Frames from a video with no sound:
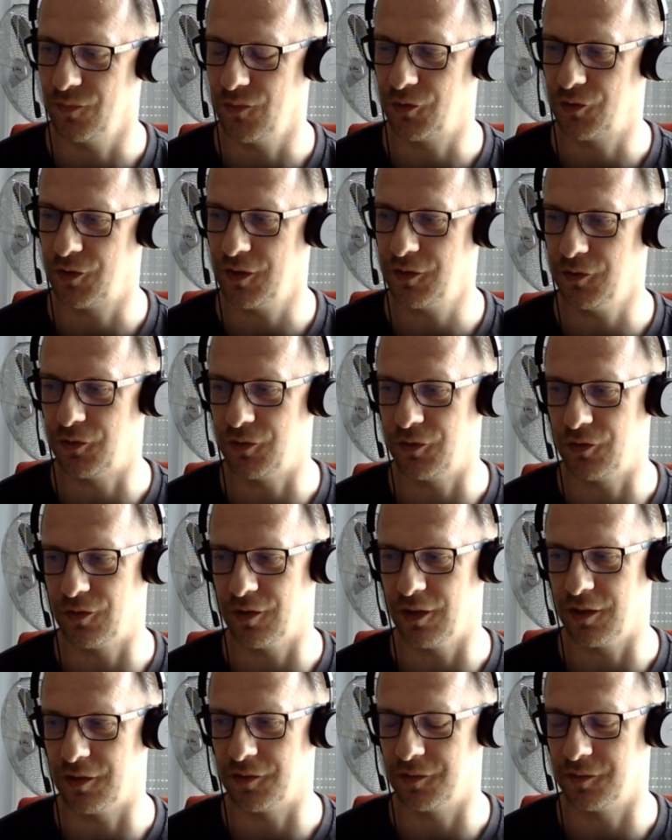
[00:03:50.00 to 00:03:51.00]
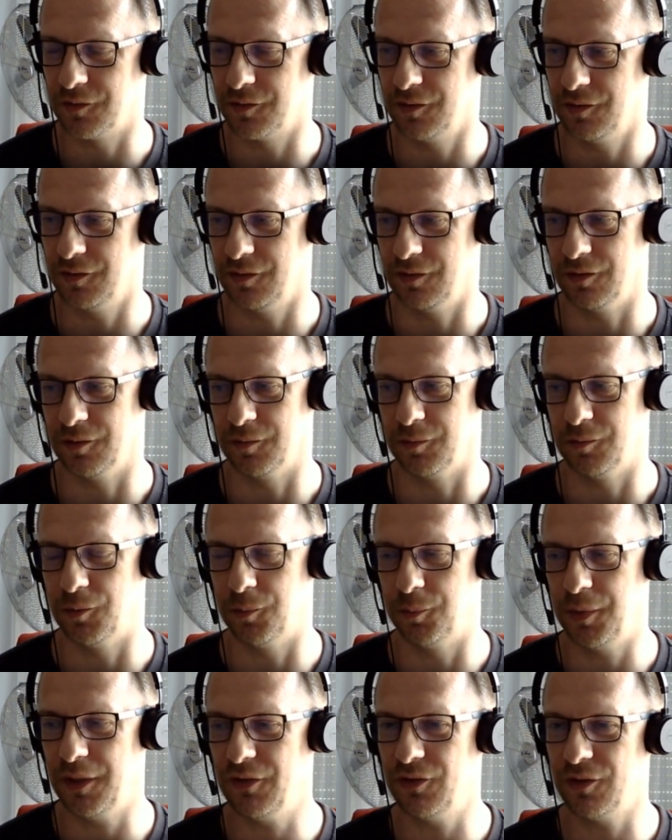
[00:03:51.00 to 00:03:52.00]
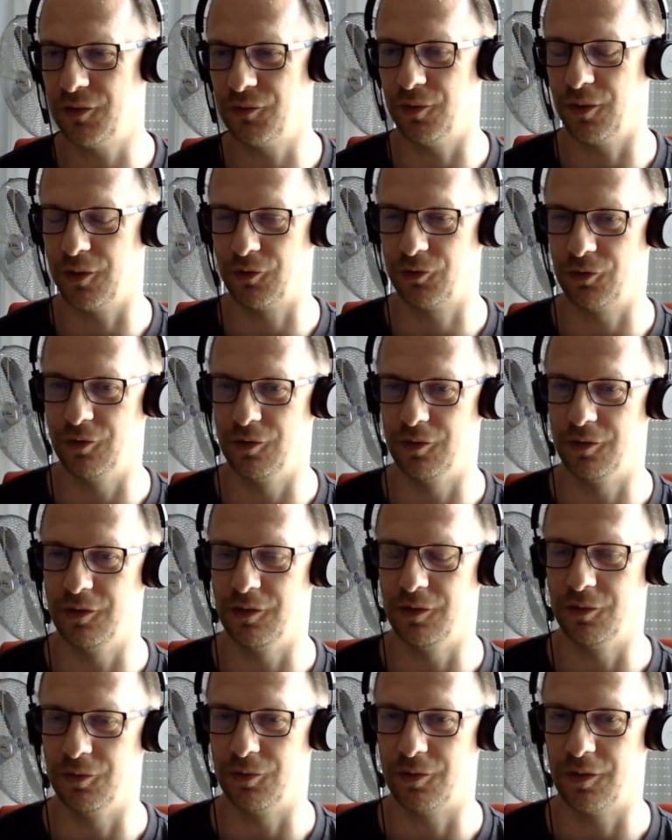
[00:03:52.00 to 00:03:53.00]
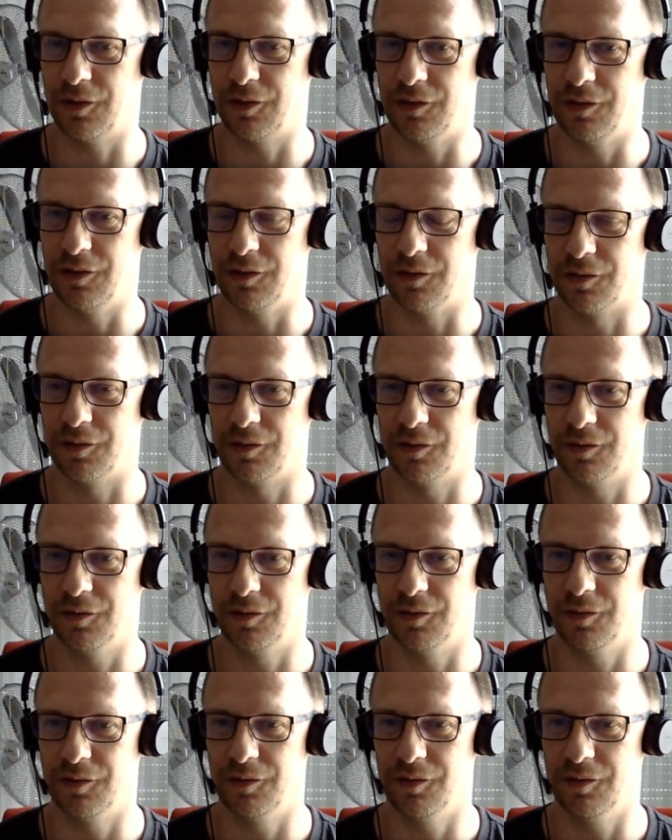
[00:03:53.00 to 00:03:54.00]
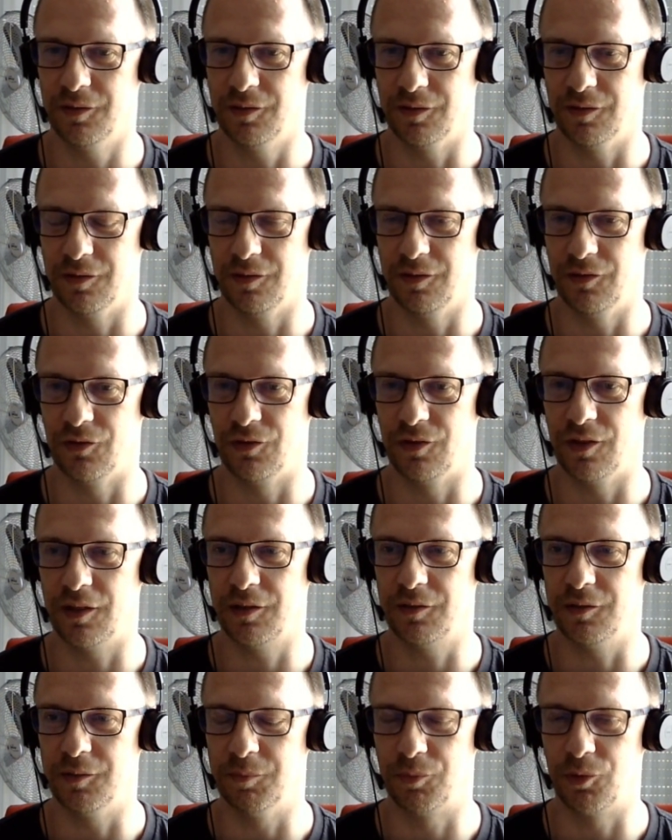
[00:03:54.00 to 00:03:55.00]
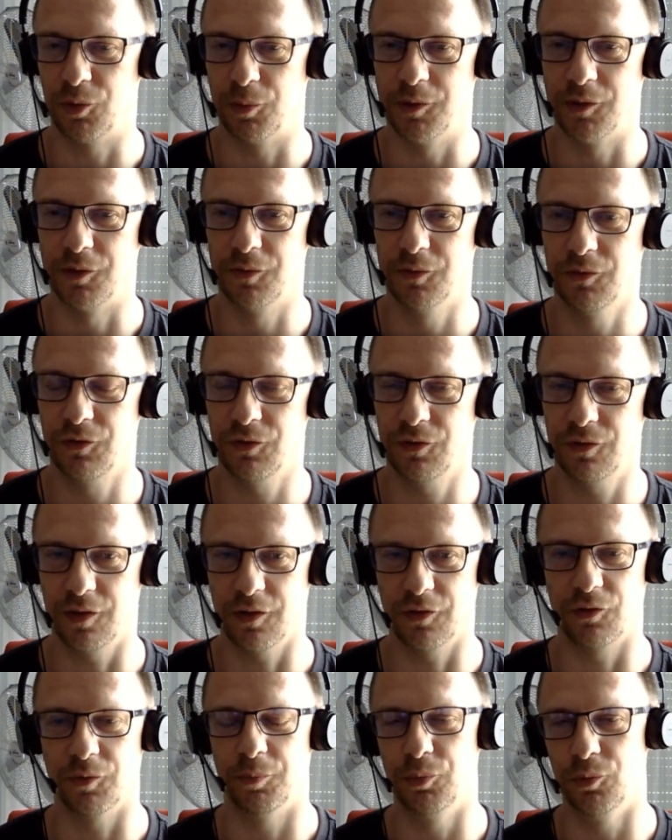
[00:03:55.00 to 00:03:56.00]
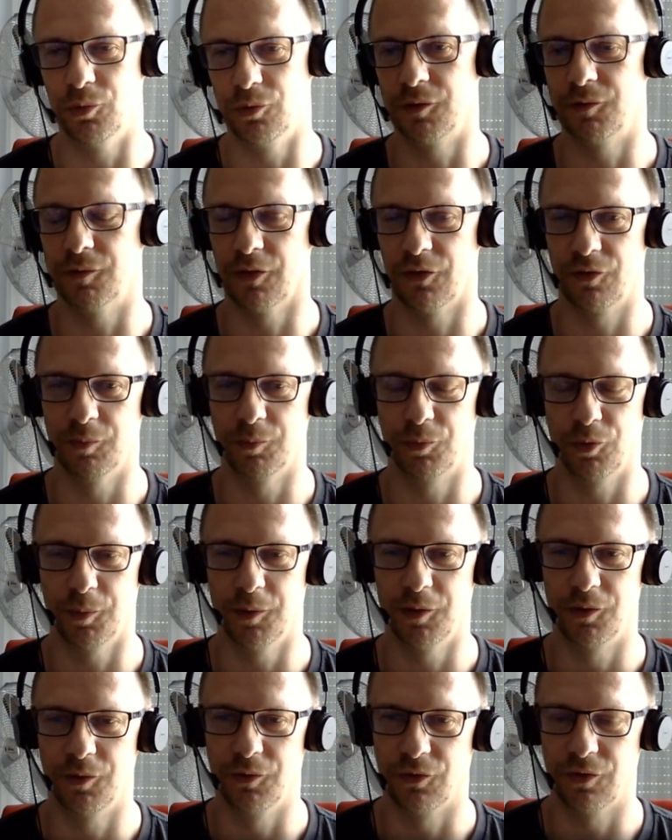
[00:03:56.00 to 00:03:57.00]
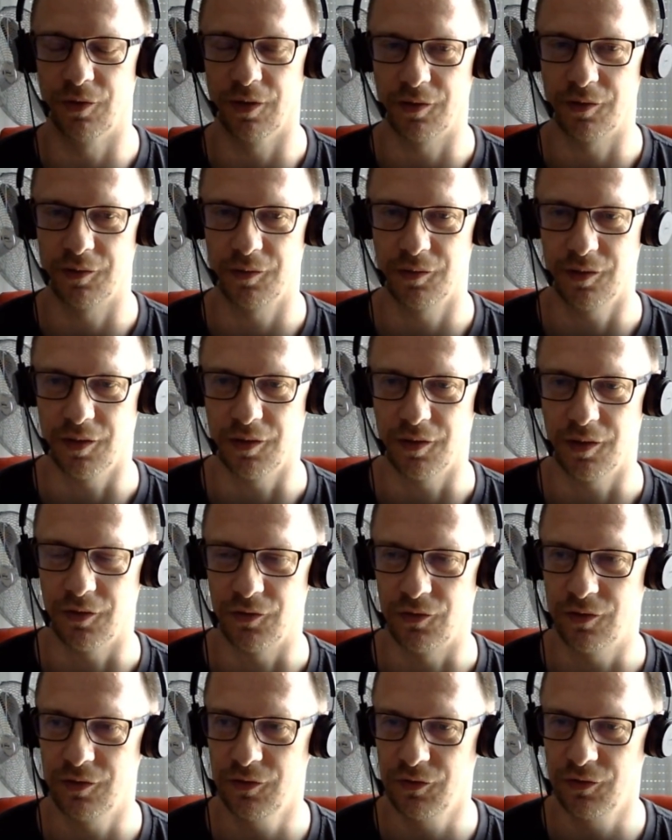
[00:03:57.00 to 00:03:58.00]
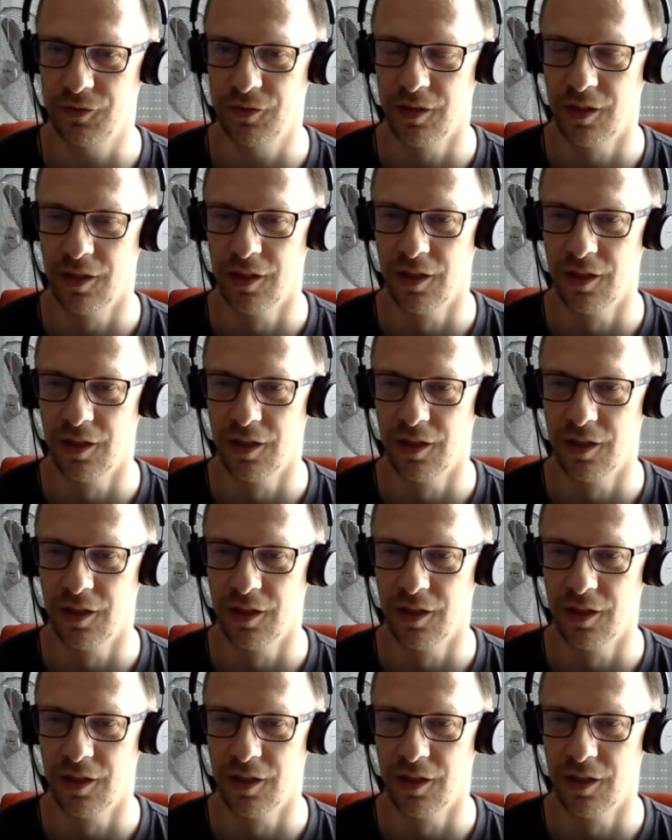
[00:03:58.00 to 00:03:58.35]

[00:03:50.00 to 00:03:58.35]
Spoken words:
status is that the basic functionality already is there in Prometheus. There's a pull request in Prometheus that has this.